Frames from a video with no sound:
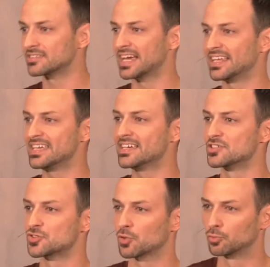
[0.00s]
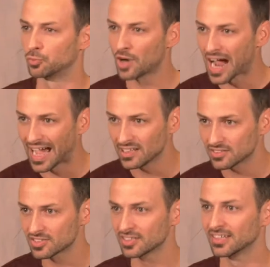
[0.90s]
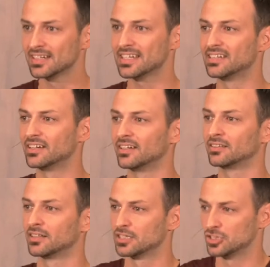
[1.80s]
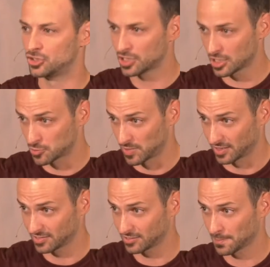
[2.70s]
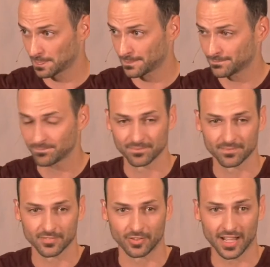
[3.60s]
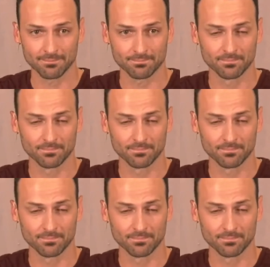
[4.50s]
that he is right in judgment, right?